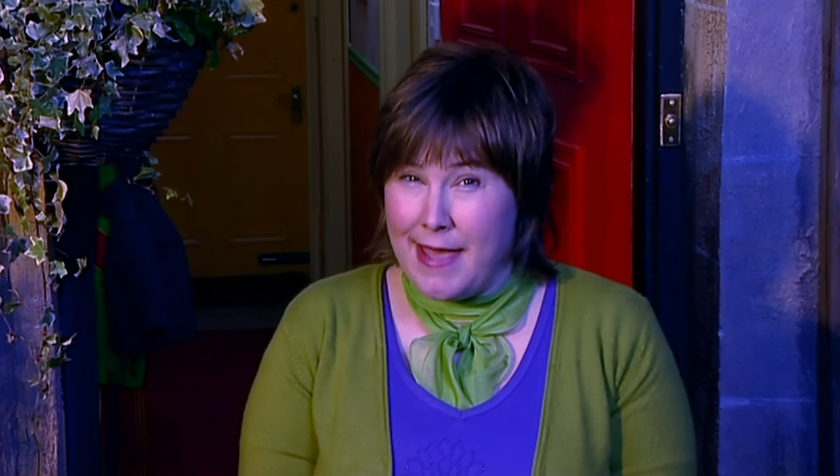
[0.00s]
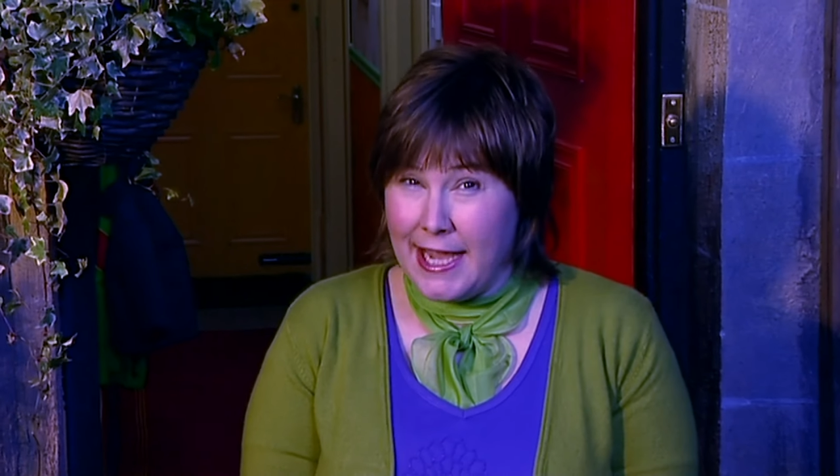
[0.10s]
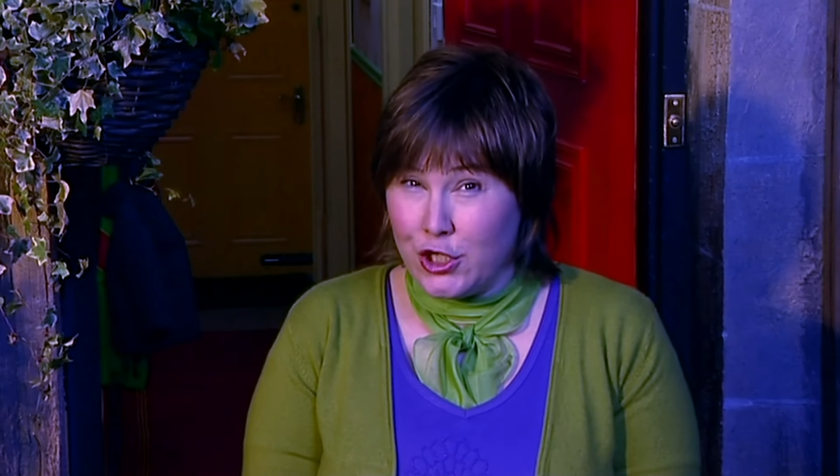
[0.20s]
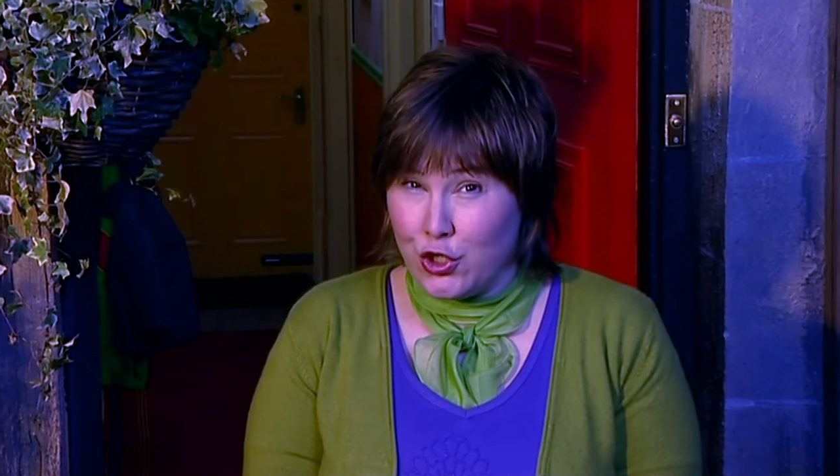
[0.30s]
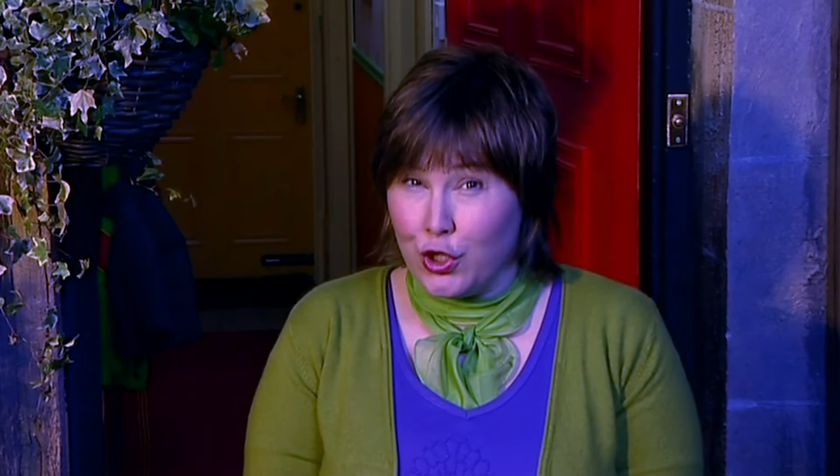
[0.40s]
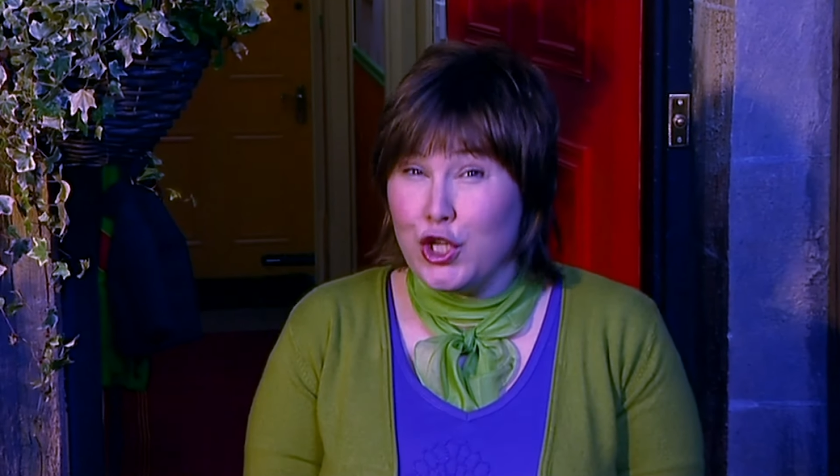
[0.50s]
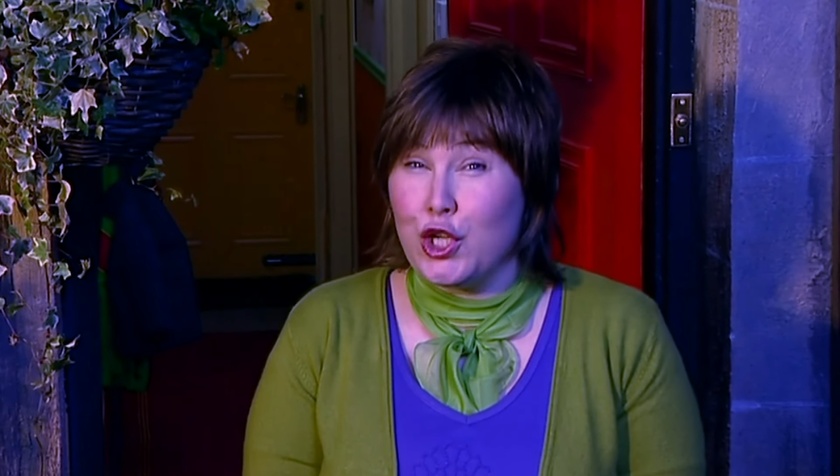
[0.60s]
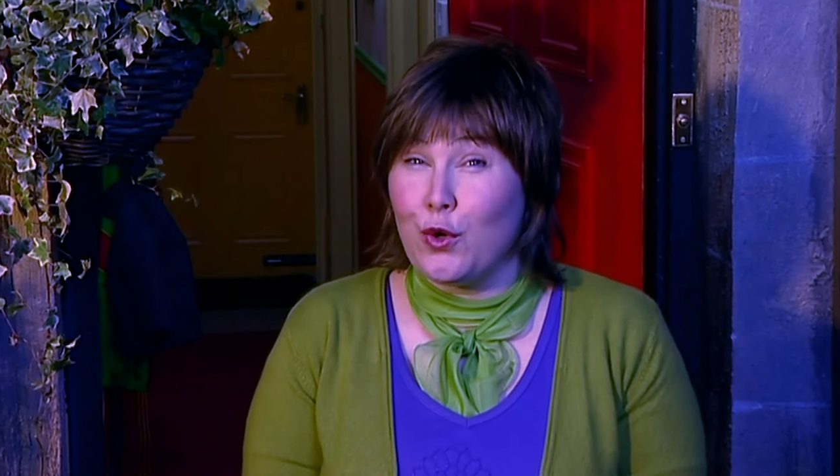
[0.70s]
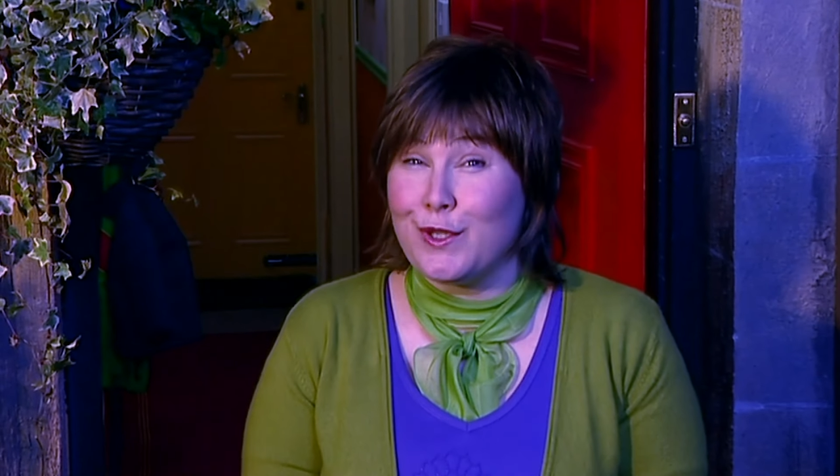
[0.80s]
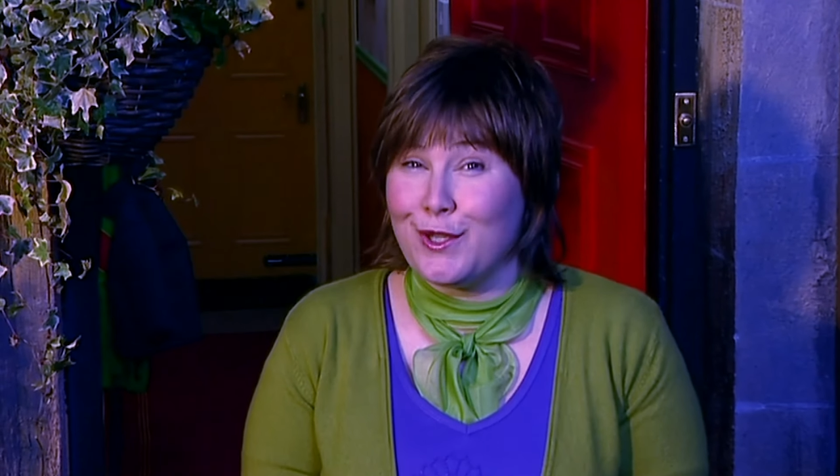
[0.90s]
make sure she
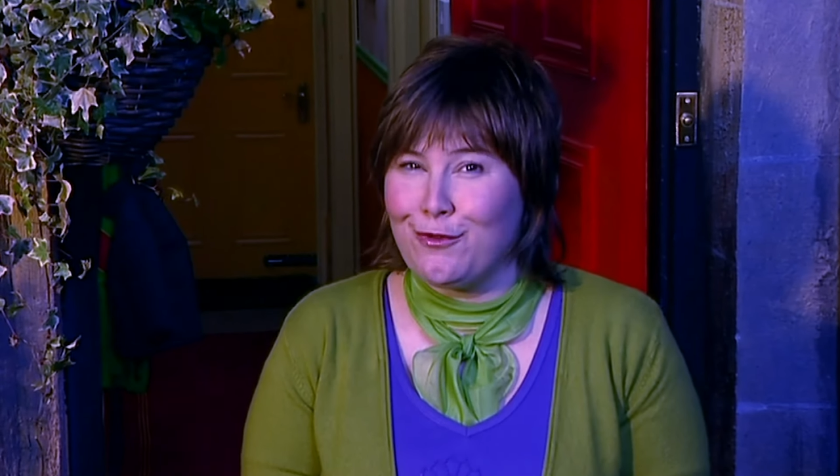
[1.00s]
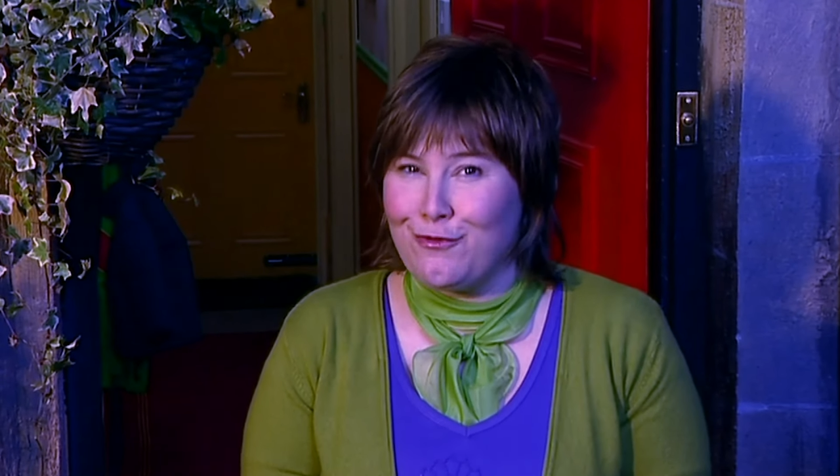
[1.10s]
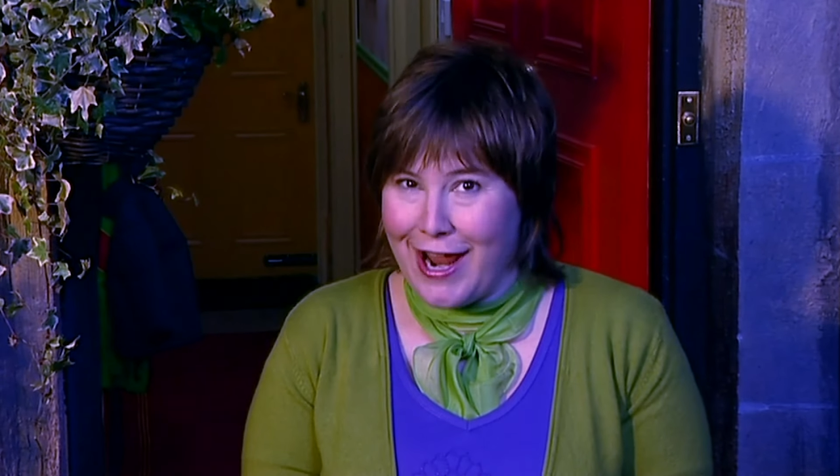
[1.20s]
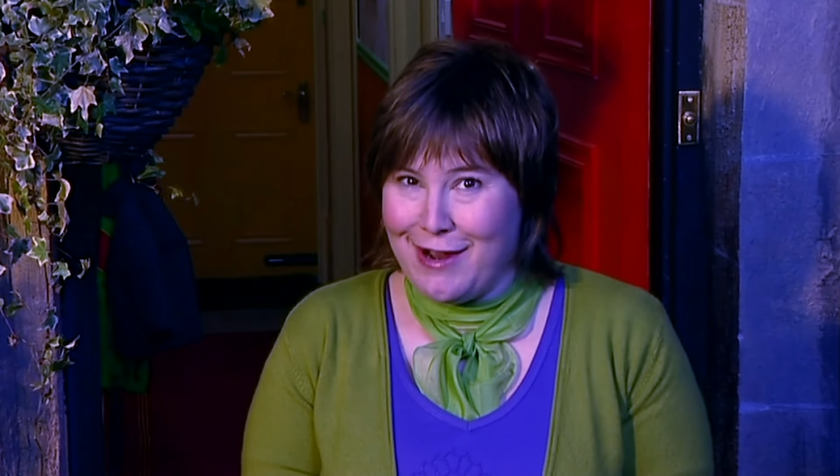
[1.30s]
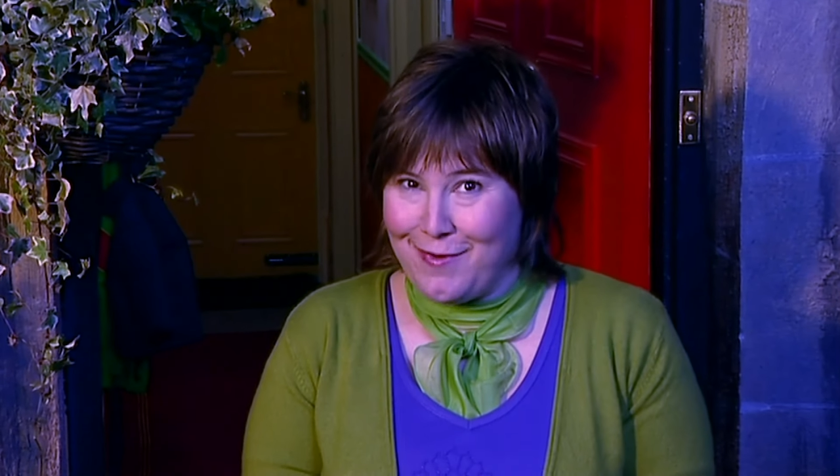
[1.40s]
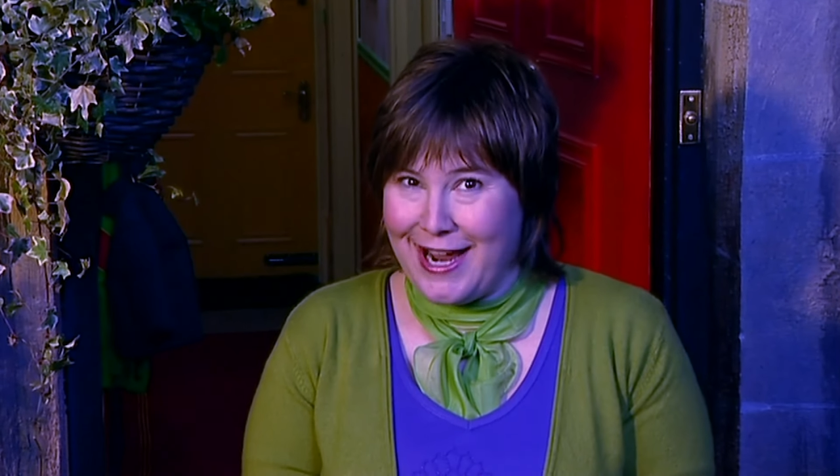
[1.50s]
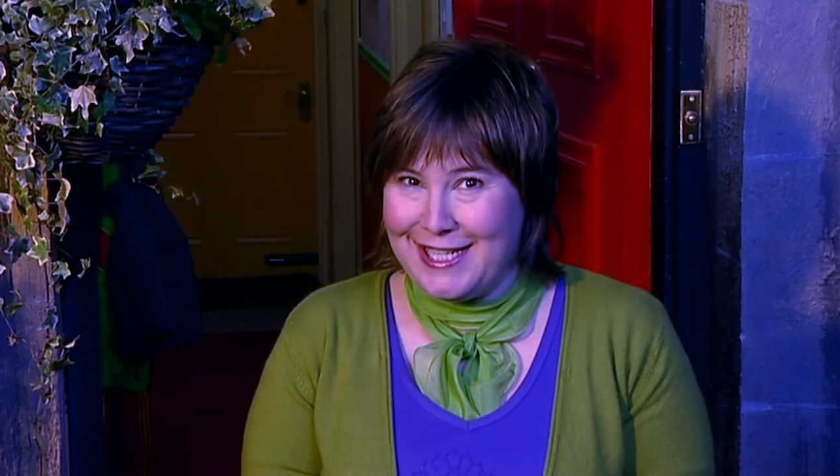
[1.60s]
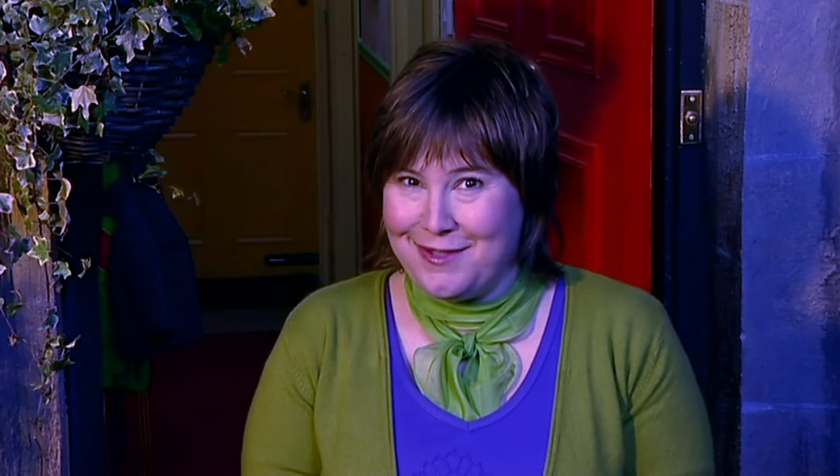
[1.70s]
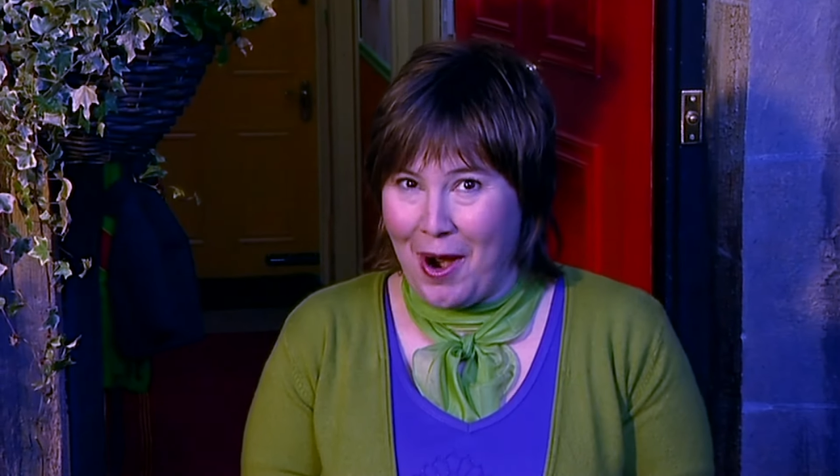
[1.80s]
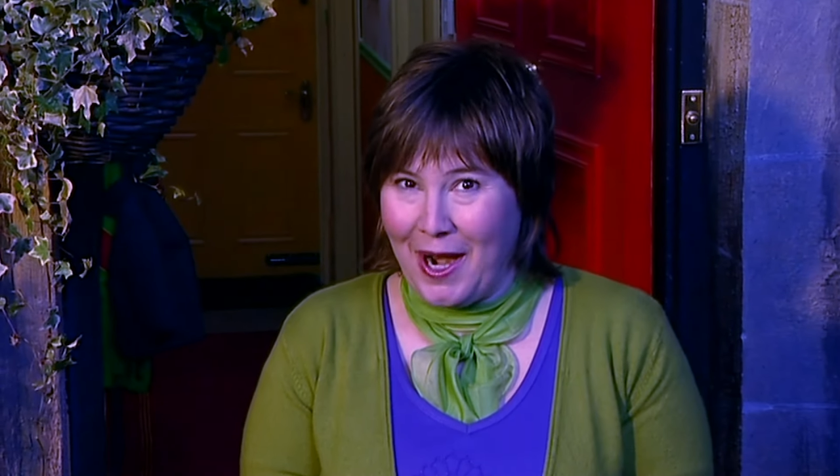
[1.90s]
goes the right way
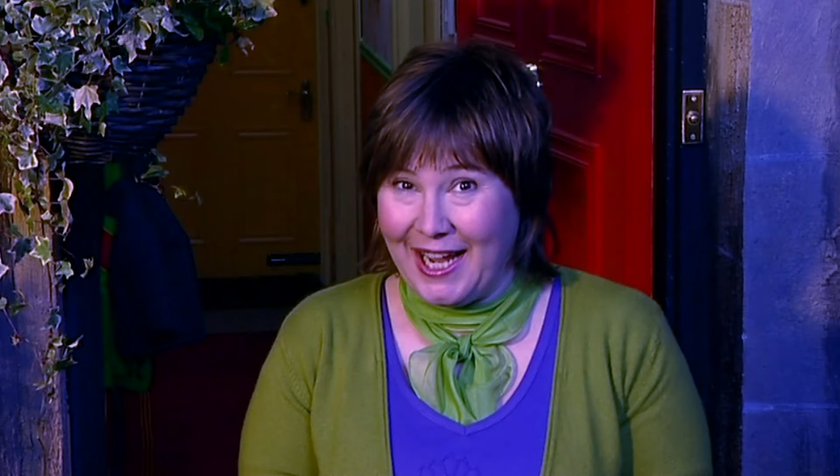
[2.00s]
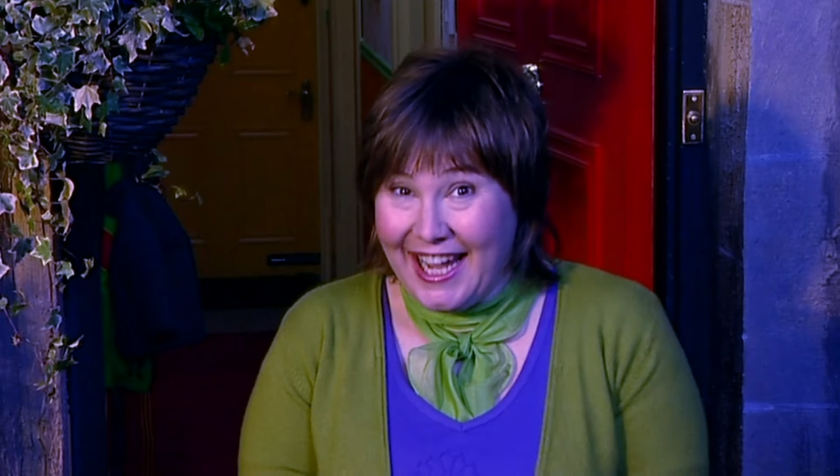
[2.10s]
to work.